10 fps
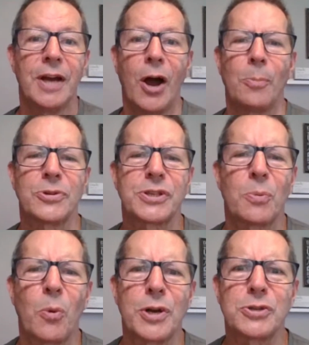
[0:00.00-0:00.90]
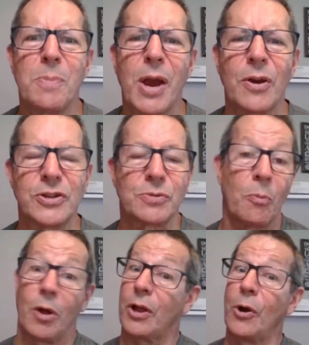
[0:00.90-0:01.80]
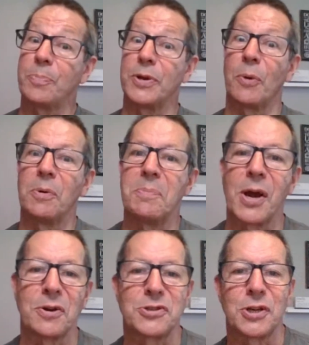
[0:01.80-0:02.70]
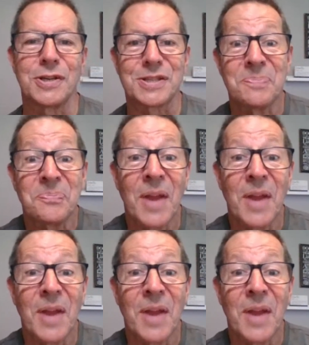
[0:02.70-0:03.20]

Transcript: I almost said, what is marriage? Well, I hope you know what marriage is.